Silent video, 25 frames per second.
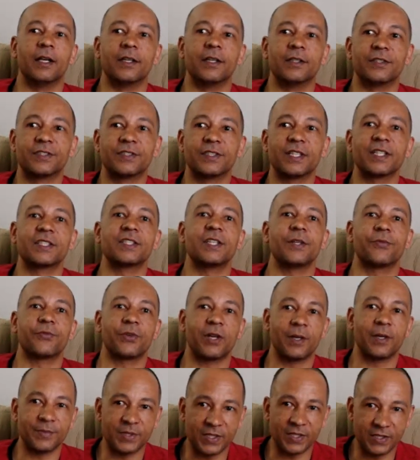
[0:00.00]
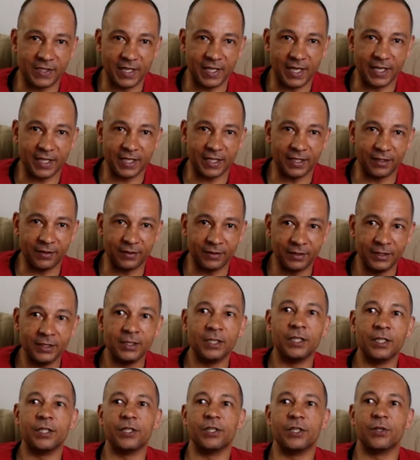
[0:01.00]
60 frames a second,
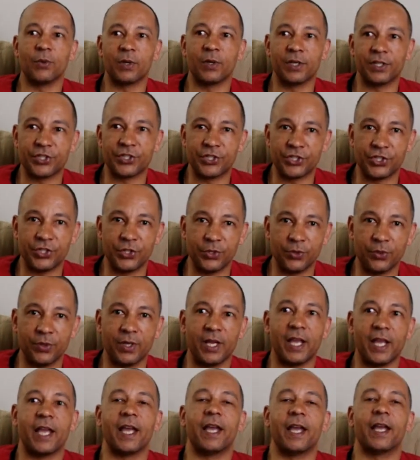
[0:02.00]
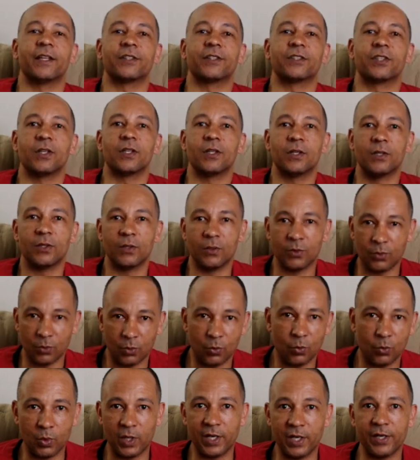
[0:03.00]
you want to shoot at
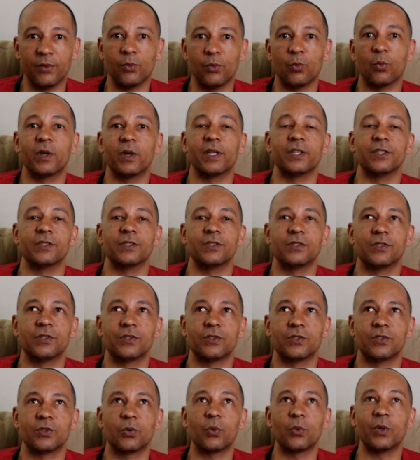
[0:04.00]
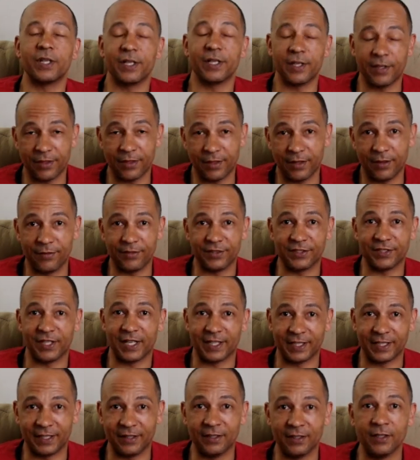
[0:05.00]
1/120th of a
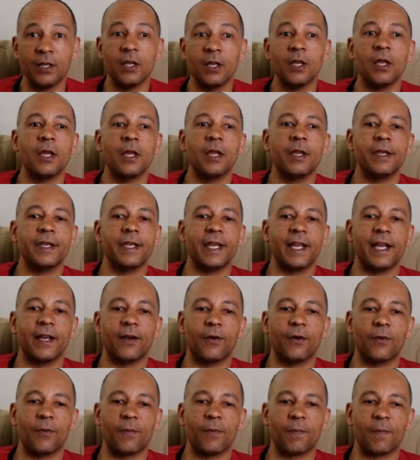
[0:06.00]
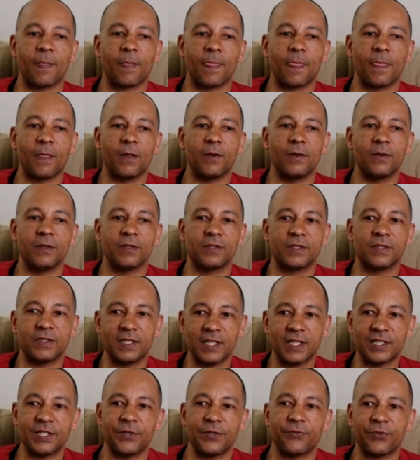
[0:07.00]
second. Now,
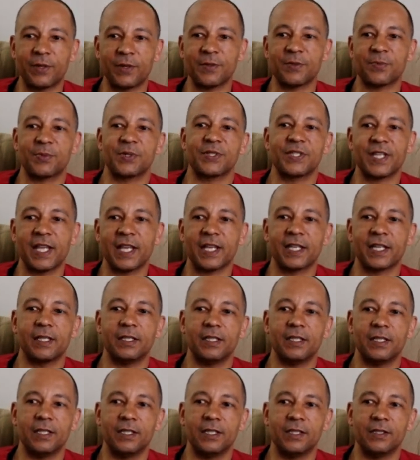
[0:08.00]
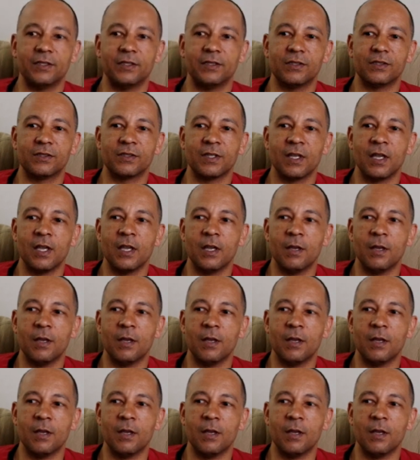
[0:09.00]
60 frames per second is